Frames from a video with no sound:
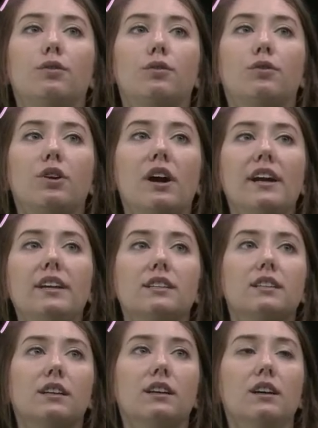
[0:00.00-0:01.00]

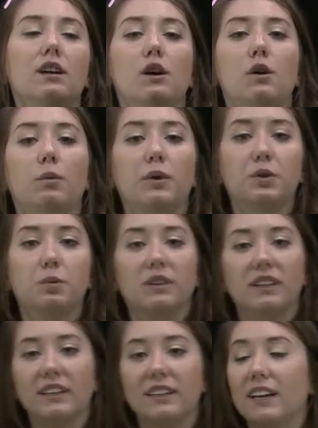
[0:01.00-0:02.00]
front, which will
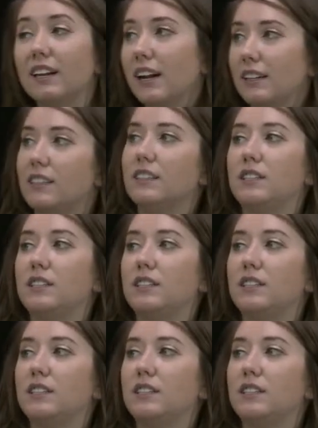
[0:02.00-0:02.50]
then connect it